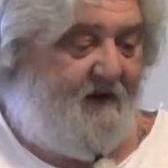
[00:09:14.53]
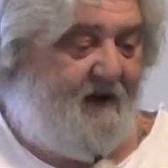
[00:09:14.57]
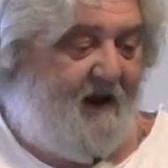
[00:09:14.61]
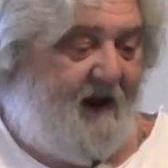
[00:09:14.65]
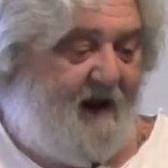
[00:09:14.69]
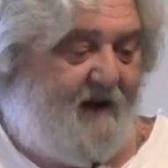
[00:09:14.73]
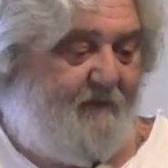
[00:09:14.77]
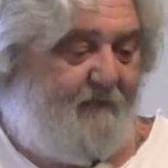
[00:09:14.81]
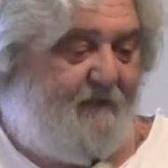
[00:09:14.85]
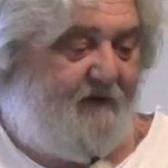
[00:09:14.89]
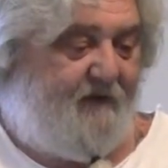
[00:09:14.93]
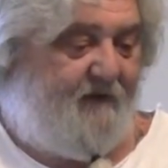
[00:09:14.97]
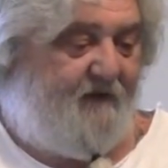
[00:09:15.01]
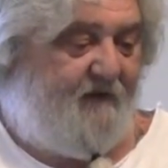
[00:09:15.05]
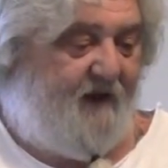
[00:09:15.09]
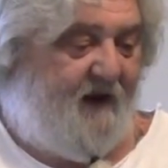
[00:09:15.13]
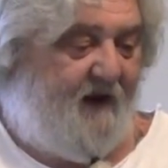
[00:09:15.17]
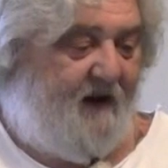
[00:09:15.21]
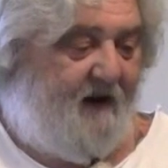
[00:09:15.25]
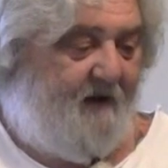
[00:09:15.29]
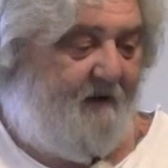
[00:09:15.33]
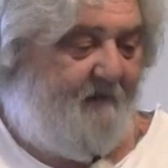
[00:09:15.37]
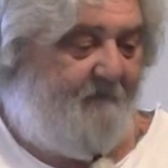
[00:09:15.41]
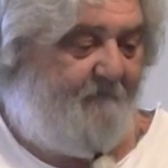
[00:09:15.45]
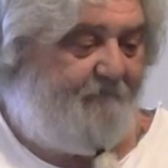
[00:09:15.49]
A beer
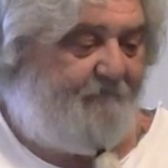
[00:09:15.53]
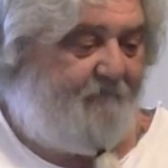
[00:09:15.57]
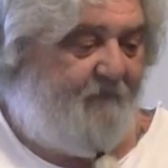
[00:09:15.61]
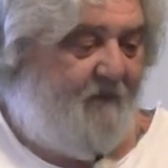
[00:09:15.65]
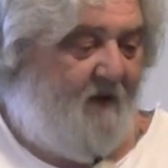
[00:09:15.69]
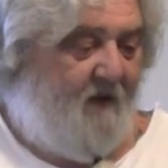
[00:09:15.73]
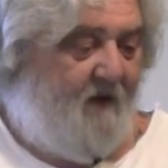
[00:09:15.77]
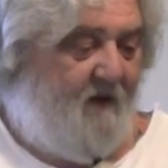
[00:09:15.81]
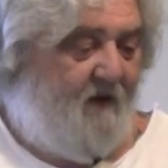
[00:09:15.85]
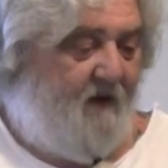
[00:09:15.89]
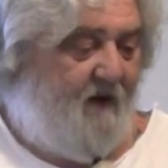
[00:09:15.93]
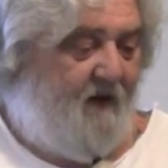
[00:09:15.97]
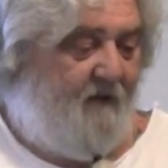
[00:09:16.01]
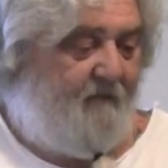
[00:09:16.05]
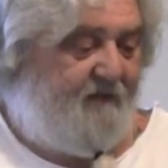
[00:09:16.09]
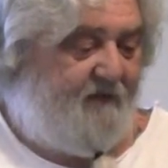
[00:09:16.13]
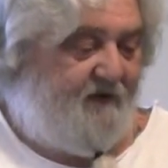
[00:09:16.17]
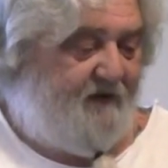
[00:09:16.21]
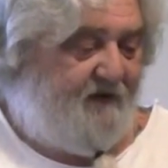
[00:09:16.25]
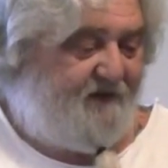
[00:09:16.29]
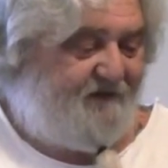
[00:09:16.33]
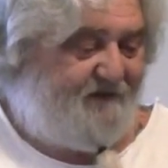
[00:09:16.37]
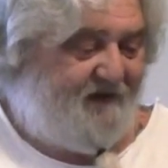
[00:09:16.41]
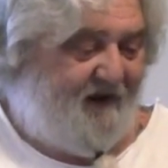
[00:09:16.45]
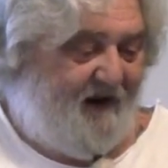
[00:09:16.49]
there. Over to
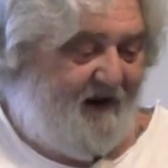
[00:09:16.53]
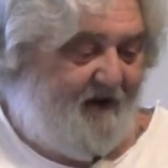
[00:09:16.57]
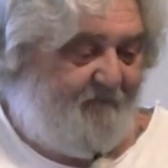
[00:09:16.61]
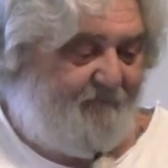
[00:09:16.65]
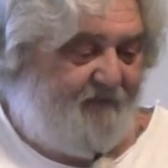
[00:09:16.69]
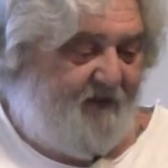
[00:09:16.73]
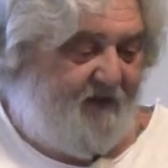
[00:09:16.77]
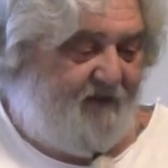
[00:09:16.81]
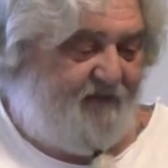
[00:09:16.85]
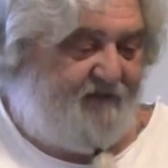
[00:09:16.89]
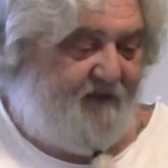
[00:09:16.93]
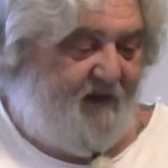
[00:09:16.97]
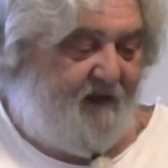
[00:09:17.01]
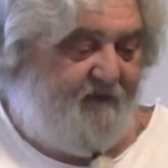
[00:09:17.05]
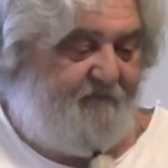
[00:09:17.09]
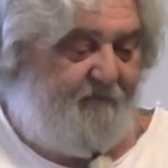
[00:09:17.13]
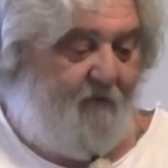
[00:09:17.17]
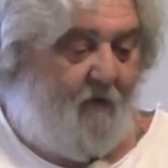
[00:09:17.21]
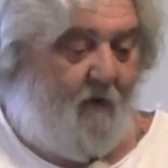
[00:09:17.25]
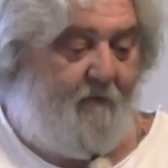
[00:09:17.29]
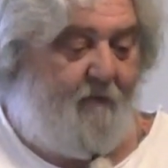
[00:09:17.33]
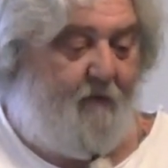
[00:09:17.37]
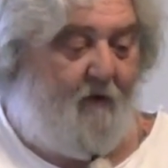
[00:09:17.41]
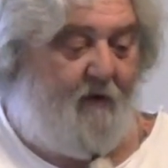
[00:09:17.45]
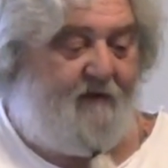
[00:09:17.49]
Untappd, they say
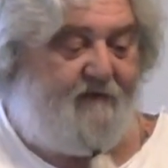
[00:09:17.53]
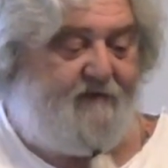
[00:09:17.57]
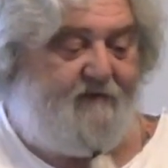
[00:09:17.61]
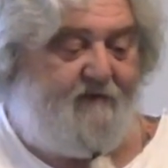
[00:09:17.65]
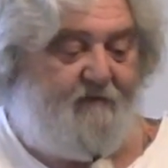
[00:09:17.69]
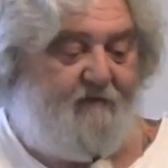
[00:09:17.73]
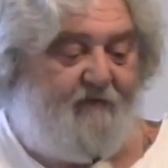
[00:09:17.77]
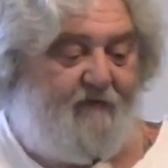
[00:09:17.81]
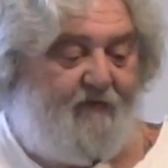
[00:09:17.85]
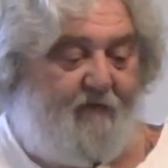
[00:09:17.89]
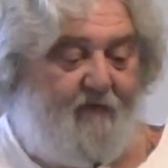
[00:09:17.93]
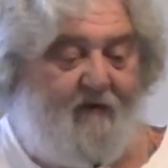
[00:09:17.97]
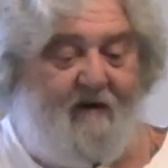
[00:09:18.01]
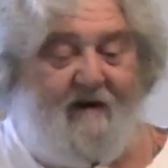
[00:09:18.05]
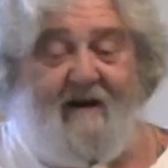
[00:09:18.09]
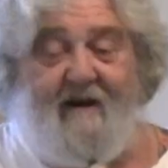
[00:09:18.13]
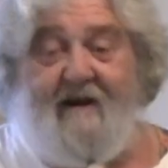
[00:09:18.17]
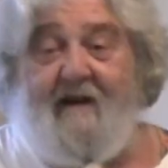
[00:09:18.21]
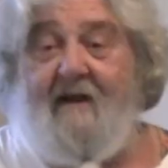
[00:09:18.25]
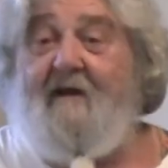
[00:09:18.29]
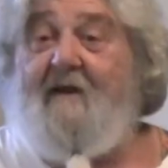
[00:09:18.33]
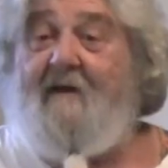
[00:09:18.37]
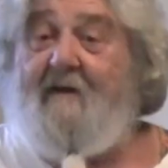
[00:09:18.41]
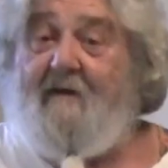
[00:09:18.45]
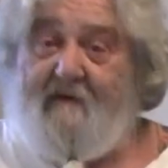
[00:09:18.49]
4.23.